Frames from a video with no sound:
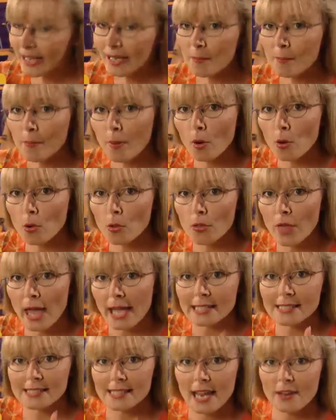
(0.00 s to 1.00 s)
can pull
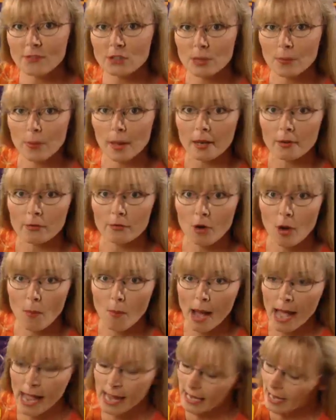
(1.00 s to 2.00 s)
that safety pin from
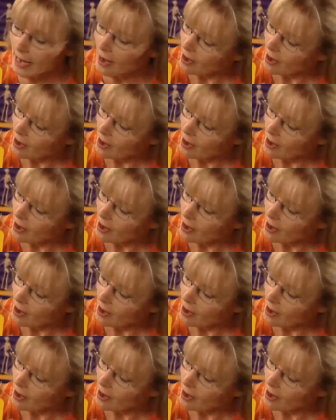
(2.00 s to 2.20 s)
a